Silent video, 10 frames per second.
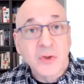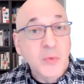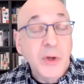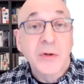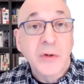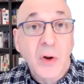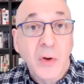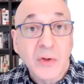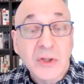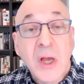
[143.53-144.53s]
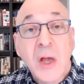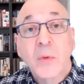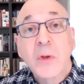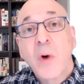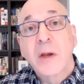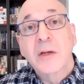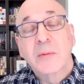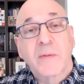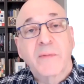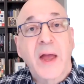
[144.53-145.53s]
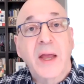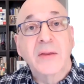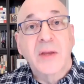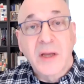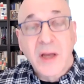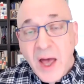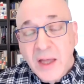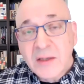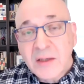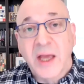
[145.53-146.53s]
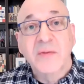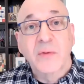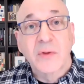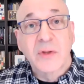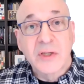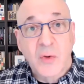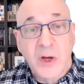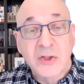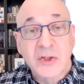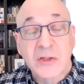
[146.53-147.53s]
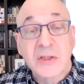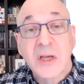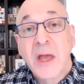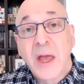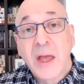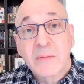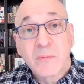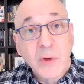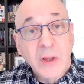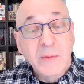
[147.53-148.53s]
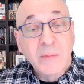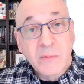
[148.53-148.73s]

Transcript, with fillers: What are your goals? We wanted to provide the context for these questions and really